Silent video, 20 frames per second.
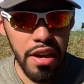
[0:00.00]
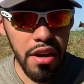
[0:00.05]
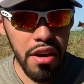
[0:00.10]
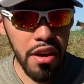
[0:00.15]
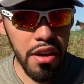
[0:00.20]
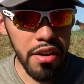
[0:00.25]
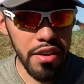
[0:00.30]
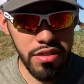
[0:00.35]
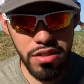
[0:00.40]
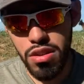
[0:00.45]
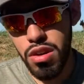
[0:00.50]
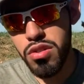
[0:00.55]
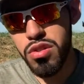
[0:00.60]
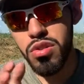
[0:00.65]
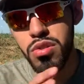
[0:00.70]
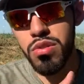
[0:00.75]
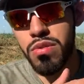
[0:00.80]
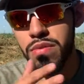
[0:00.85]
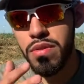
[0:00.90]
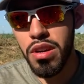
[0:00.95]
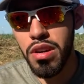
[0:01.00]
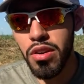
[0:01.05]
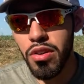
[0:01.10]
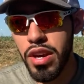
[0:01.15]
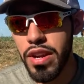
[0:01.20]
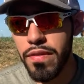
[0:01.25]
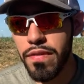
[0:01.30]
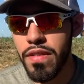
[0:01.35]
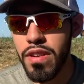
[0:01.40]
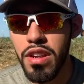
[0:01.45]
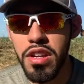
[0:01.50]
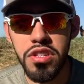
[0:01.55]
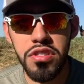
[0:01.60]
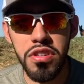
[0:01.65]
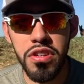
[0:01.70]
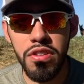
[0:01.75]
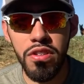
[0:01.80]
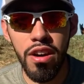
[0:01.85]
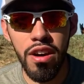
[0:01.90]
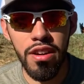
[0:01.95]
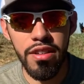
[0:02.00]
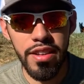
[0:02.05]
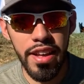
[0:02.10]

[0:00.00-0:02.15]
It's also a great finesse jig rod.